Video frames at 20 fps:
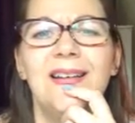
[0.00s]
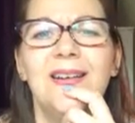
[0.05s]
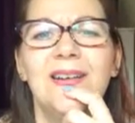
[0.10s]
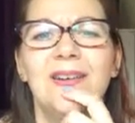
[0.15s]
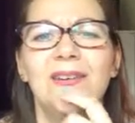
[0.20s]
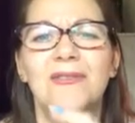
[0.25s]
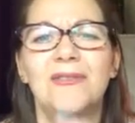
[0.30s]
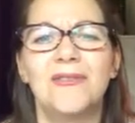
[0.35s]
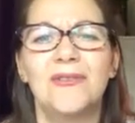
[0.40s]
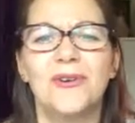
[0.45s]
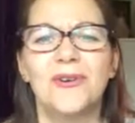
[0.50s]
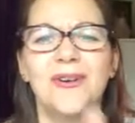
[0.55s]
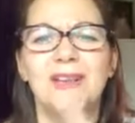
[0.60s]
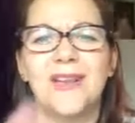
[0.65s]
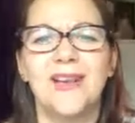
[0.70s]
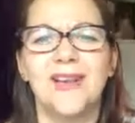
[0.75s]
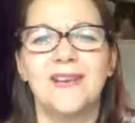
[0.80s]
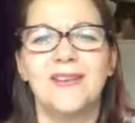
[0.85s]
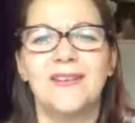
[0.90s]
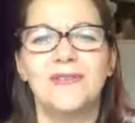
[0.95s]

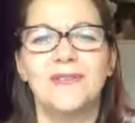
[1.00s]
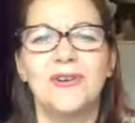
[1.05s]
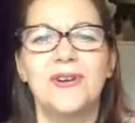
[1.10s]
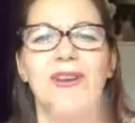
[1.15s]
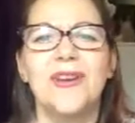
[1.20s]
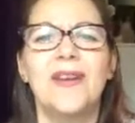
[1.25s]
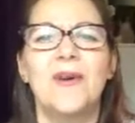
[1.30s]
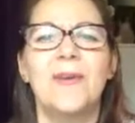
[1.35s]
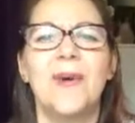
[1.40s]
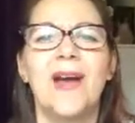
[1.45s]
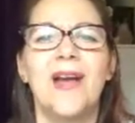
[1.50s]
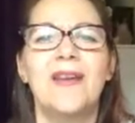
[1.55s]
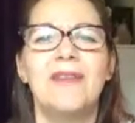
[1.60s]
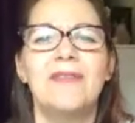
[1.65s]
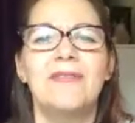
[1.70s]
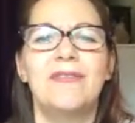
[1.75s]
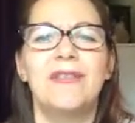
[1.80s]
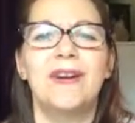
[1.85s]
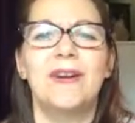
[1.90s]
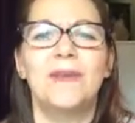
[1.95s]
running away
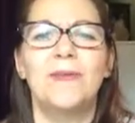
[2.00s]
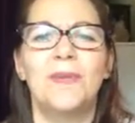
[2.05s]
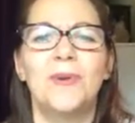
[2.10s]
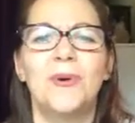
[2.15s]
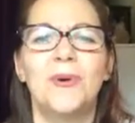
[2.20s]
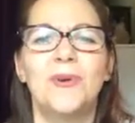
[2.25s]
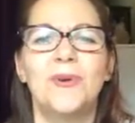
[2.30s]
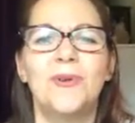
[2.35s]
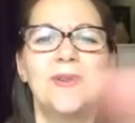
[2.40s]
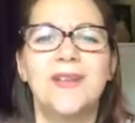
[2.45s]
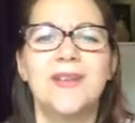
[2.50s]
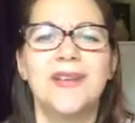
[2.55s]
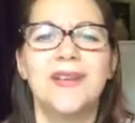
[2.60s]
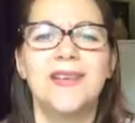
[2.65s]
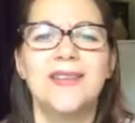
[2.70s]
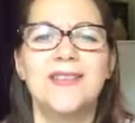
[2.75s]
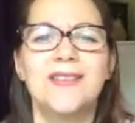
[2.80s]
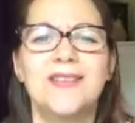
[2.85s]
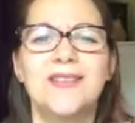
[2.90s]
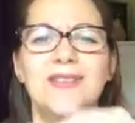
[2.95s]
from all
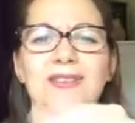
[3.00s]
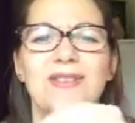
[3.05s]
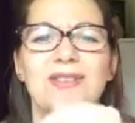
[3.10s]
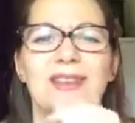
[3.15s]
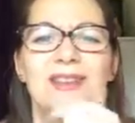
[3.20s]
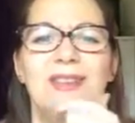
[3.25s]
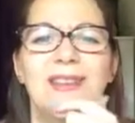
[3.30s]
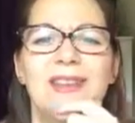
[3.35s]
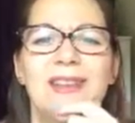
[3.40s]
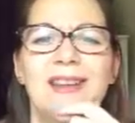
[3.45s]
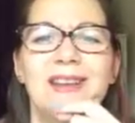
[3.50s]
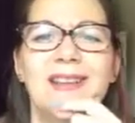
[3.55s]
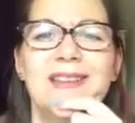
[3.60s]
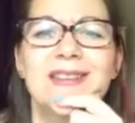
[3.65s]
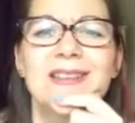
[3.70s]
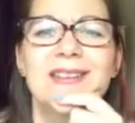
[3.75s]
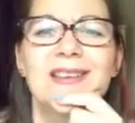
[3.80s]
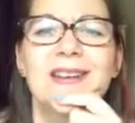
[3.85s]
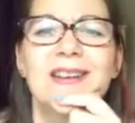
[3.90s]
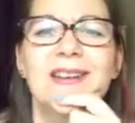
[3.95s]
these other
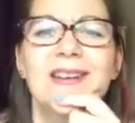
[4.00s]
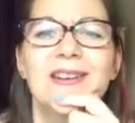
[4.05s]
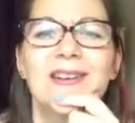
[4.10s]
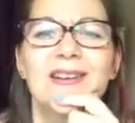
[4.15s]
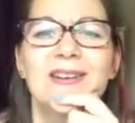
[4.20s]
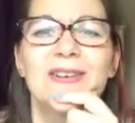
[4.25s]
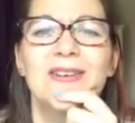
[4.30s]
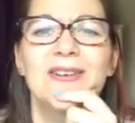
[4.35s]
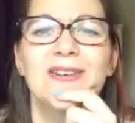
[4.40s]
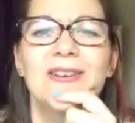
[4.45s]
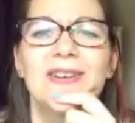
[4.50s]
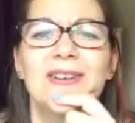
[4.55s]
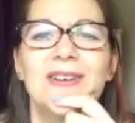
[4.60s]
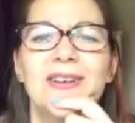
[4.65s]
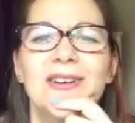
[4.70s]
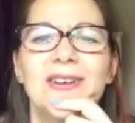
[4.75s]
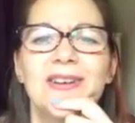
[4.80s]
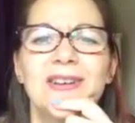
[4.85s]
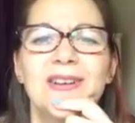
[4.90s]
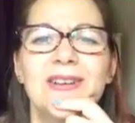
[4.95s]
things that are
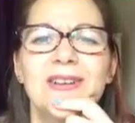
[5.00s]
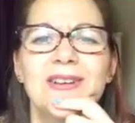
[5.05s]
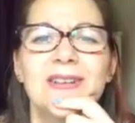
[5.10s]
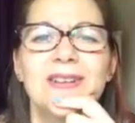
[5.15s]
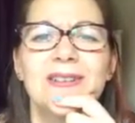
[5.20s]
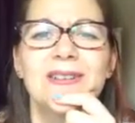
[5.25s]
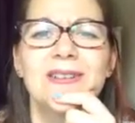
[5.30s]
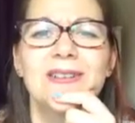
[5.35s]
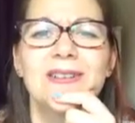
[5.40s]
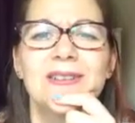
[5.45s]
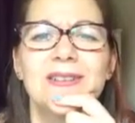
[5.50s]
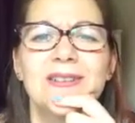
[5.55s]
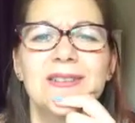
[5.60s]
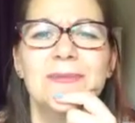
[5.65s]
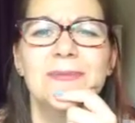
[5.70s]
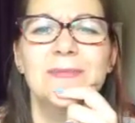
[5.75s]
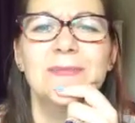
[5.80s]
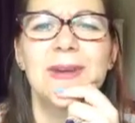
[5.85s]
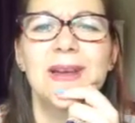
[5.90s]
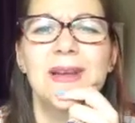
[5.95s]

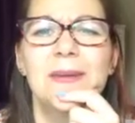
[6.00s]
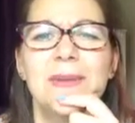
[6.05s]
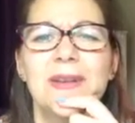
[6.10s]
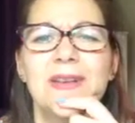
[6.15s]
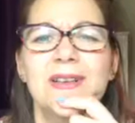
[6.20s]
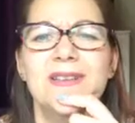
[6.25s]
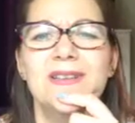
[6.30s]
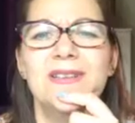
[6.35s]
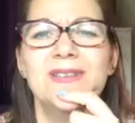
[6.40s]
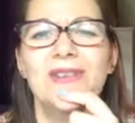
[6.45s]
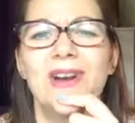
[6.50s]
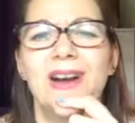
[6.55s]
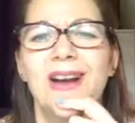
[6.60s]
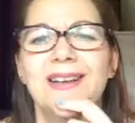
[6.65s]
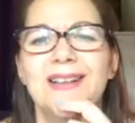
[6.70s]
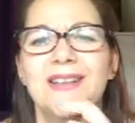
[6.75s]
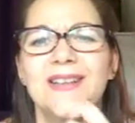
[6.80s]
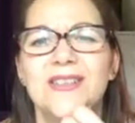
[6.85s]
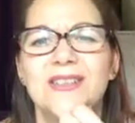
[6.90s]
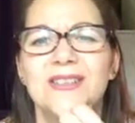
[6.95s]
maybe
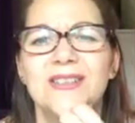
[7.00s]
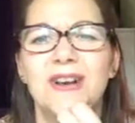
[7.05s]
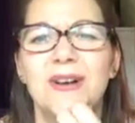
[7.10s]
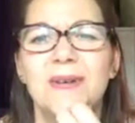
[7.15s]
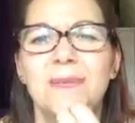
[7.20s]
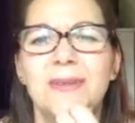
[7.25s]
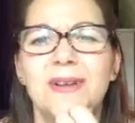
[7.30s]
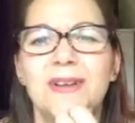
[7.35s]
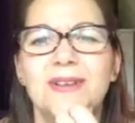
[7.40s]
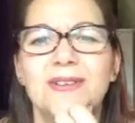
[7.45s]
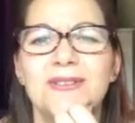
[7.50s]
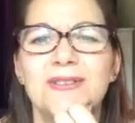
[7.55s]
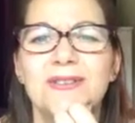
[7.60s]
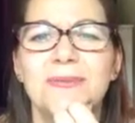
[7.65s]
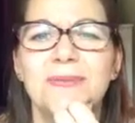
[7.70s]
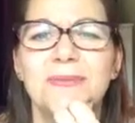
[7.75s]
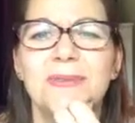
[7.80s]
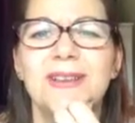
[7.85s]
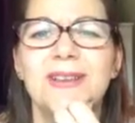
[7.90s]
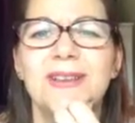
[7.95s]
trying to stop me or
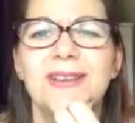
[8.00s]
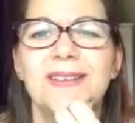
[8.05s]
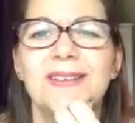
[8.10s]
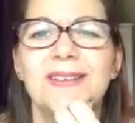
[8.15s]
something.